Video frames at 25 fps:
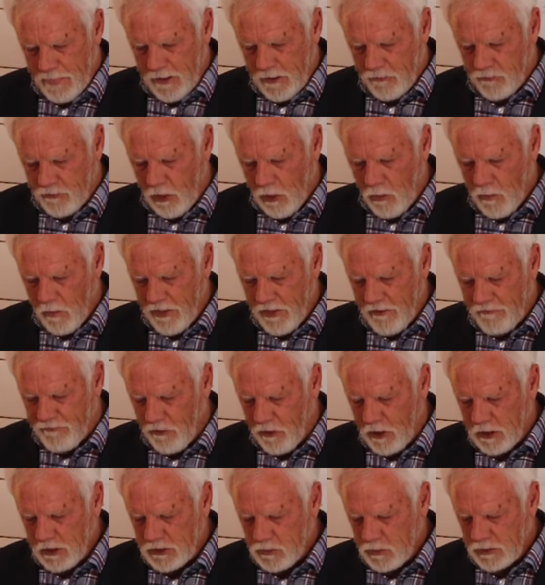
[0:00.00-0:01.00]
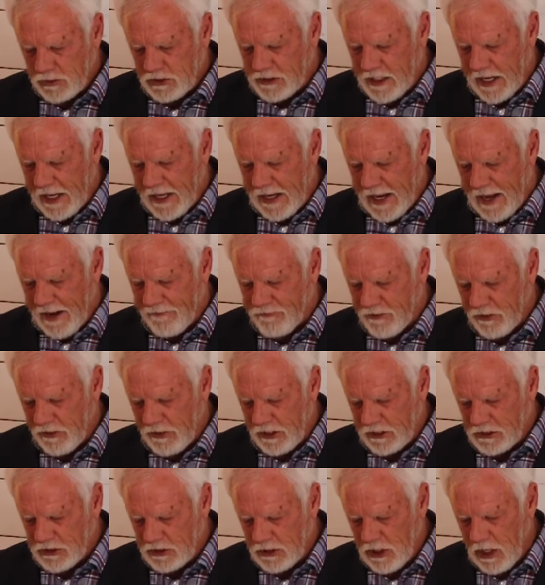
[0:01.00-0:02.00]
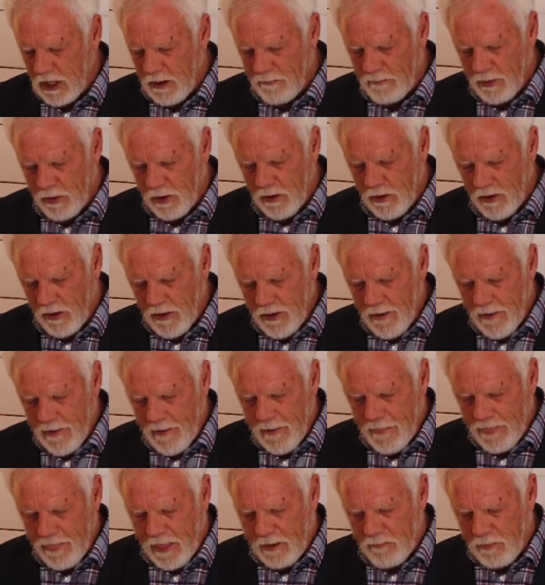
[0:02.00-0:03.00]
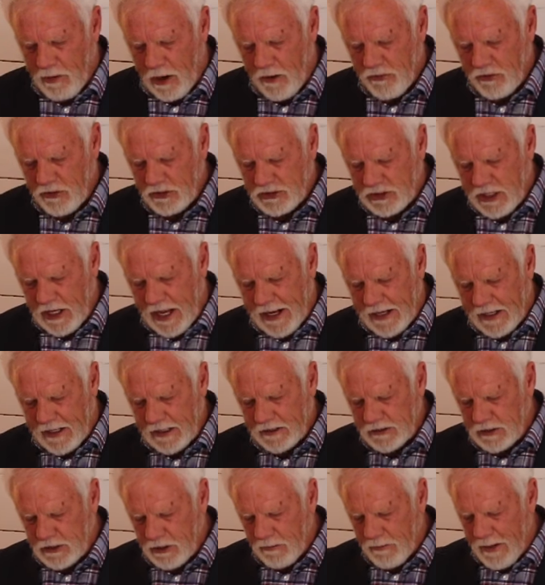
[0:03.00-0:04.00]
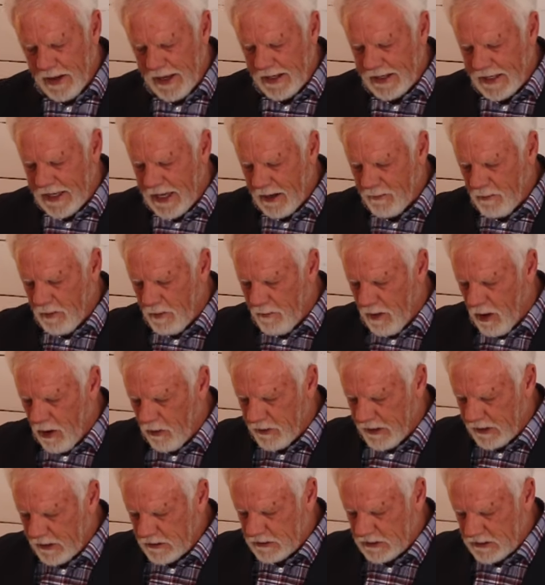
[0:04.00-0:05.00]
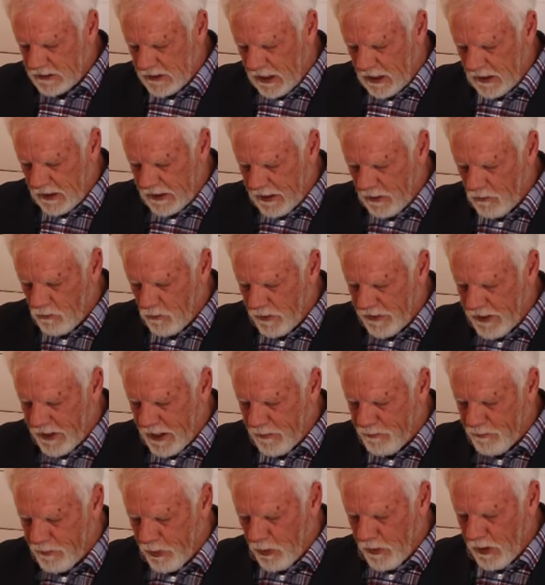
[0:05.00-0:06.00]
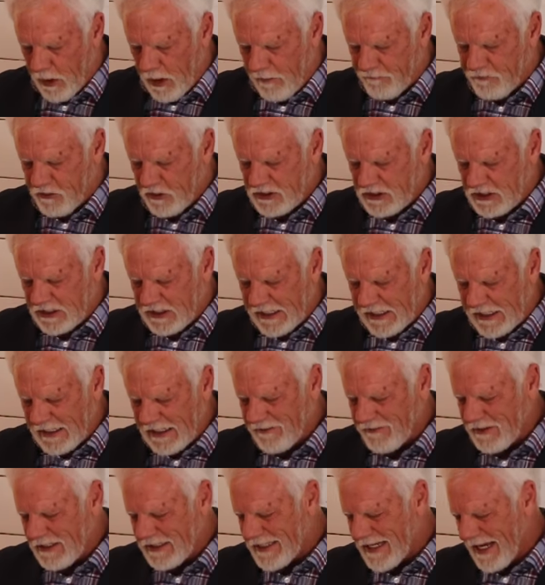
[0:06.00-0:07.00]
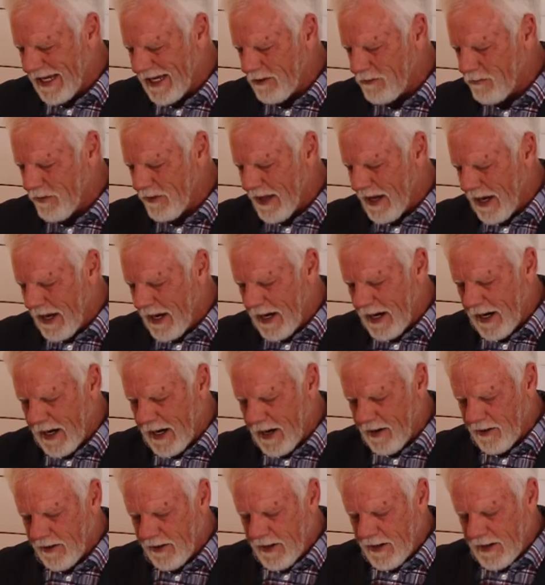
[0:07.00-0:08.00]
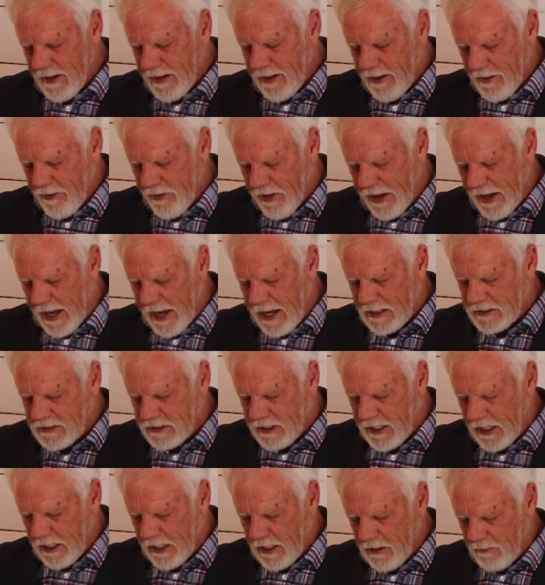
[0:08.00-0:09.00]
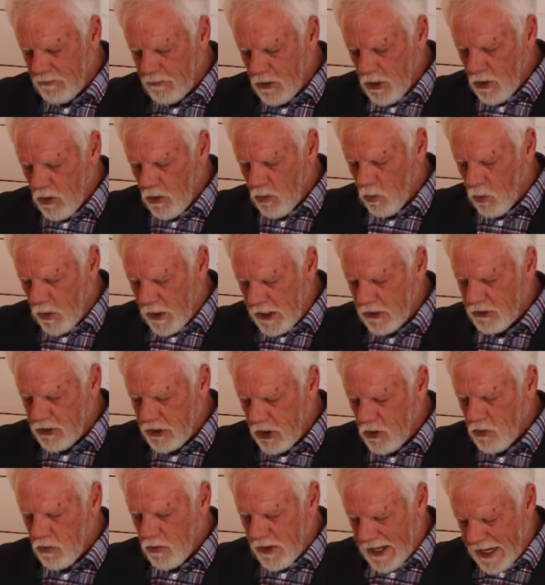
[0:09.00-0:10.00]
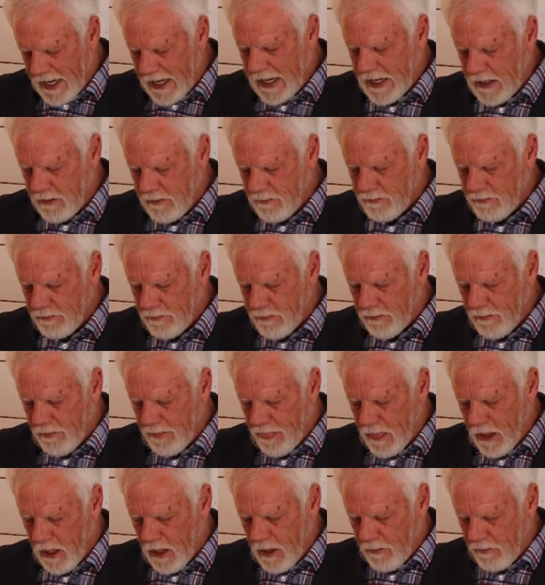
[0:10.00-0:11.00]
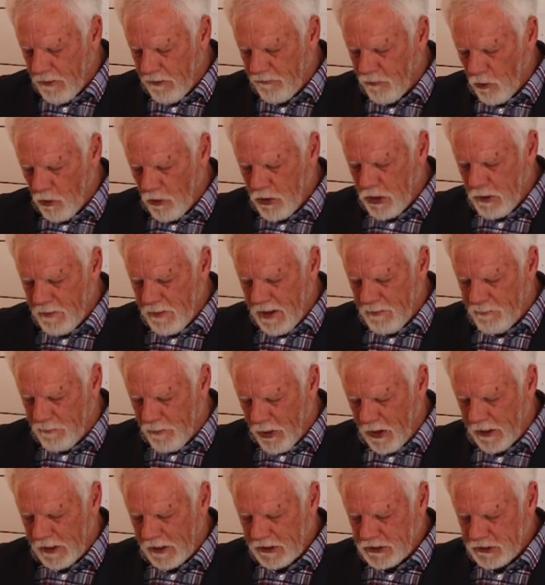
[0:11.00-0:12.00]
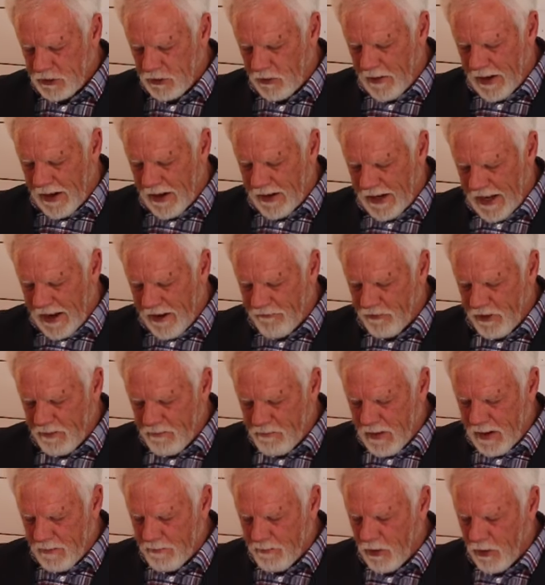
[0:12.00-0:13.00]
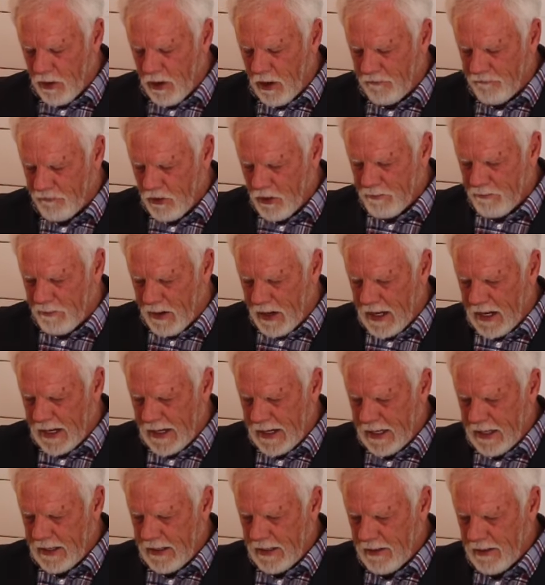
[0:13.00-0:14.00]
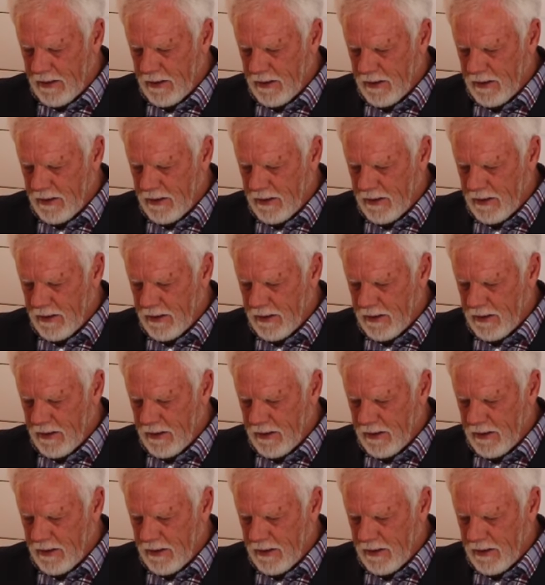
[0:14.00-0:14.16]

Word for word: So when the first was dead after this number, they brought the second to make him a mocking stock. And when they had pulled off the skin of his head with the hair, they asked him, Will you eat before you be punished throughout every member of your body?